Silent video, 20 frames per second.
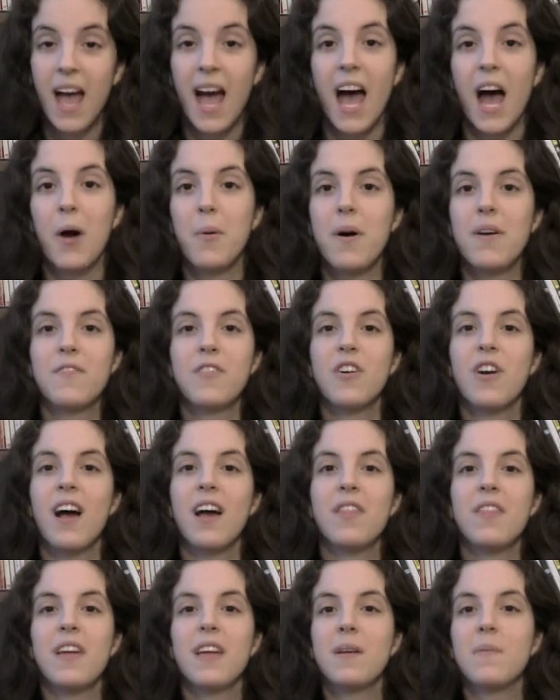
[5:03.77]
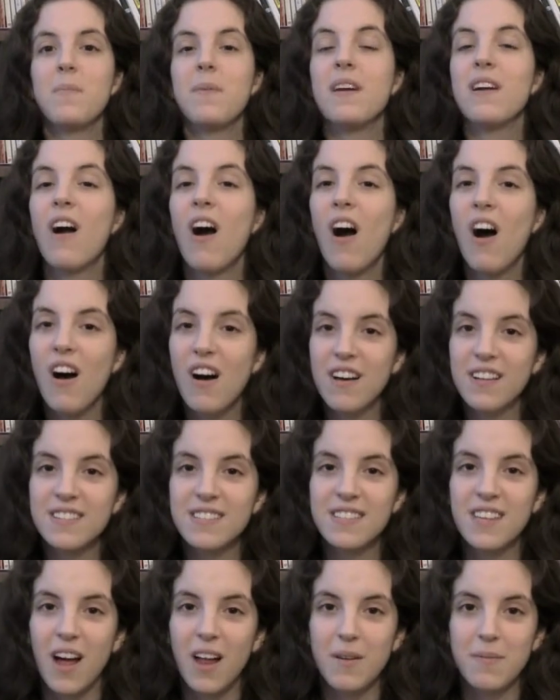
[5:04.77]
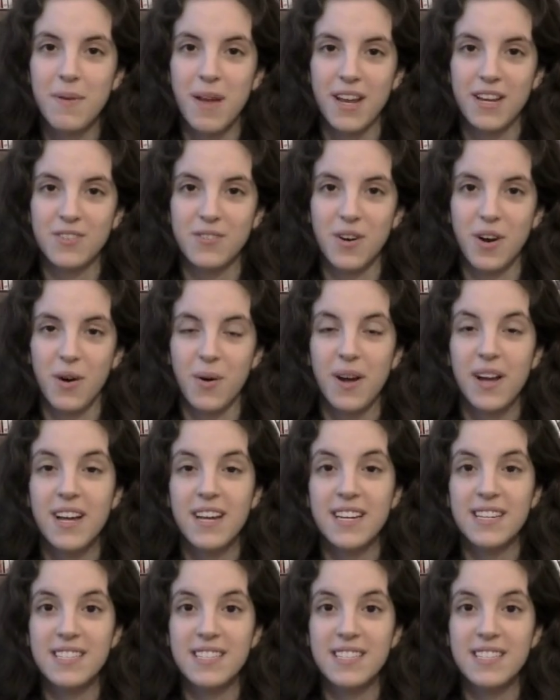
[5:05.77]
However, I think because Don Pedro